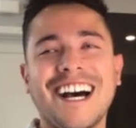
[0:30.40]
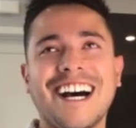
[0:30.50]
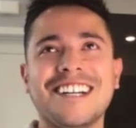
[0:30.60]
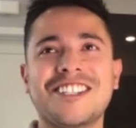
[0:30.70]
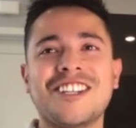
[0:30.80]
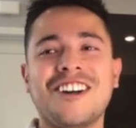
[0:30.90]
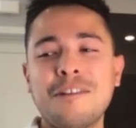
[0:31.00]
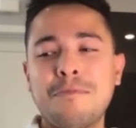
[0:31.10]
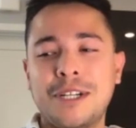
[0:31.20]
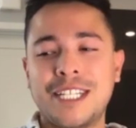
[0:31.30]
a song
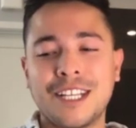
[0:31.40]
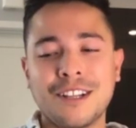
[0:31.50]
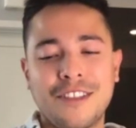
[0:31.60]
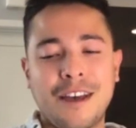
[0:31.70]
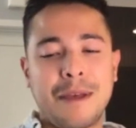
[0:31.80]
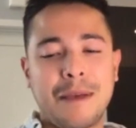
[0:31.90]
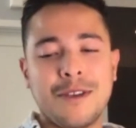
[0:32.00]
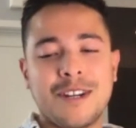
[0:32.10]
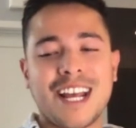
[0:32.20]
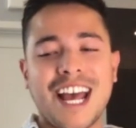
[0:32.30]
in particular that maybe
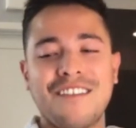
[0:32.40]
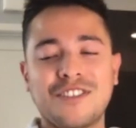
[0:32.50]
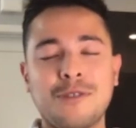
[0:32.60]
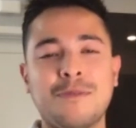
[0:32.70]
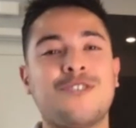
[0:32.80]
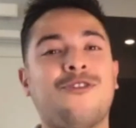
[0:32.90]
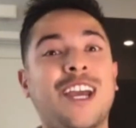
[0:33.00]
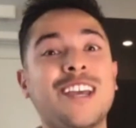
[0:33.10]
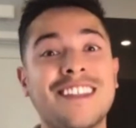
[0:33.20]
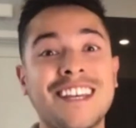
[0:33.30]
you didn't have so much
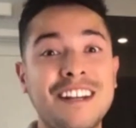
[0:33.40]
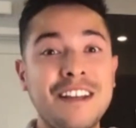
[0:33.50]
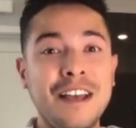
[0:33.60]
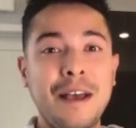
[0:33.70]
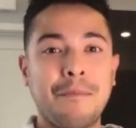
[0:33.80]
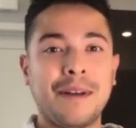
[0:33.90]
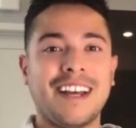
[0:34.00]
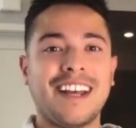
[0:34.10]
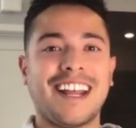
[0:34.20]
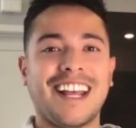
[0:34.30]
faith in, but
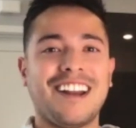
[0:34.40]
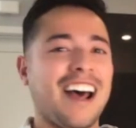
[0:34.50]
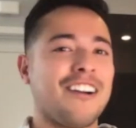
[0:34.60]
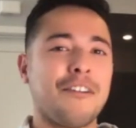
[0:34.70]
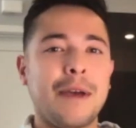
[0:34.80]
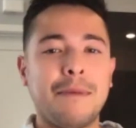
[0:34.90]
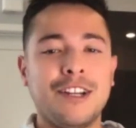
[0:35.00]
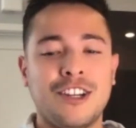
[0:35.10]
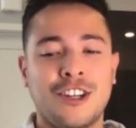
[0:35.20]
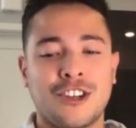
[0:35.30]
I don't know,
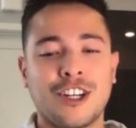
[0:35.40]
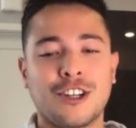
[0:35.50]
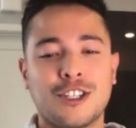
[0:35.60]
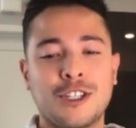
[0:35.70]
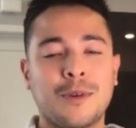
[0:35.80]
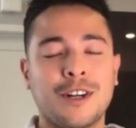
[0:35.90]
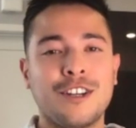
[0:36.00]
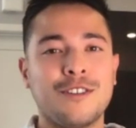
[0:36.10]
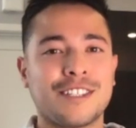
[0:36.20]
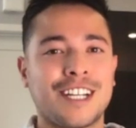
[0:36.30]
maybe during your tour
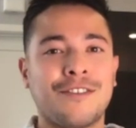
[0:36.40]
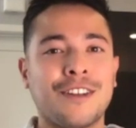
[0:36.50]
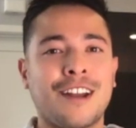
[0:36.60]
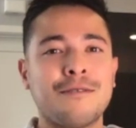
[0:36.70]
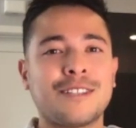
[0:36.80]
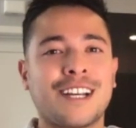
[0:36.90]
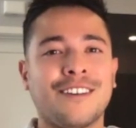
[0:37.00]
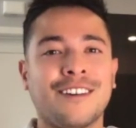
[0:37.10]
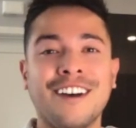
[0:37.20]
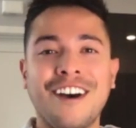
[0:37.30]
you discovered that it was like
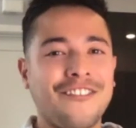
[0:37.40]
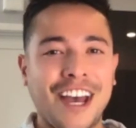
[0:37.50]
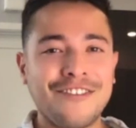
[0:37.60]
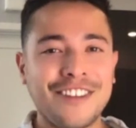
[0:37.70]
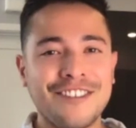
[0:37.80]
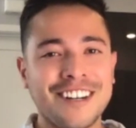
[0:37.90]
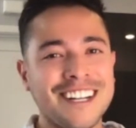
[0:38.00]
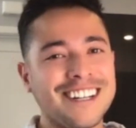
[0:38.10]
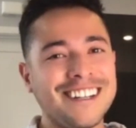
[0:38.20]
a fan favorite?